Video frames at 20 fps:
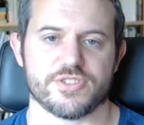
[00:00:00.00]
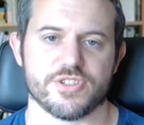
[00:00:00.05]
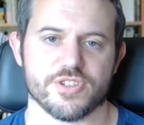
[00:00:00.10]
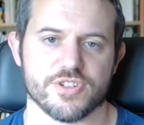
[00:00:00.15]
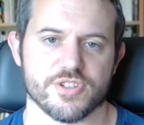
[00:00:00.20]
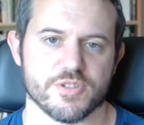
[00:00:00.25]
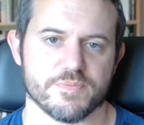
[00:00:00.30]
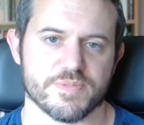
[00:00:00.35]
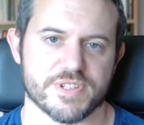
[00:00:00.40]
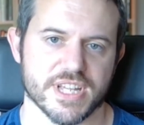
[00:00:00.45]

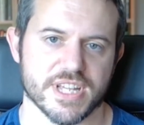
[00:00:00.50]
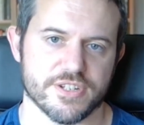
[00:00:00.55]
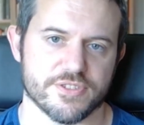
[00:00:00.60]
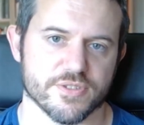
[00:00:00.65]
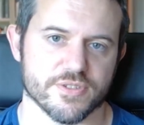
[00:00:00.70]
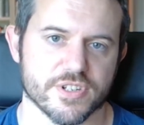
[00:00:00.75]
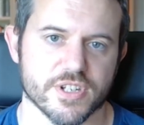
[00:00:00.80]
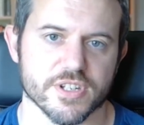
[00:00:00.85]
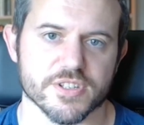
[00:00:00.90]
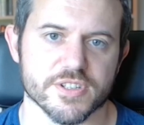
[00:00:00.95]
to
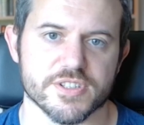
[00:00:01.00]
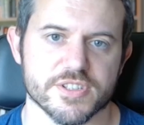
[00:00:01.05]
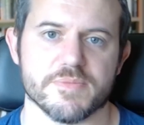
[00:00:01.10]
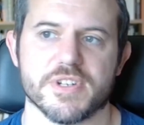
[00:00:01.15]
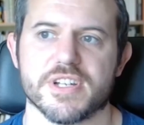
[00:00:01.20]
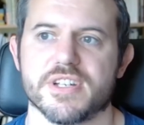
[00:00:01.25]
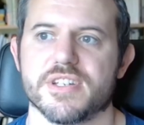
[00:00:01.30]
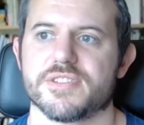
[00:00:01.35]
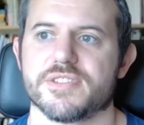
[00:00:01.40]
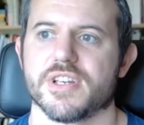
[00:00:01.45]
potential
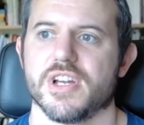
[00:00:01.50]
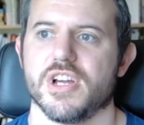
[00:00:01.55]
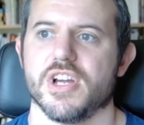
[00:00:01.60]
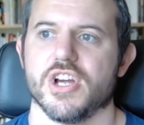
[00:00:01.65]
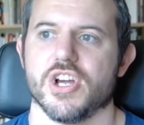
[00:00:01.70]
customers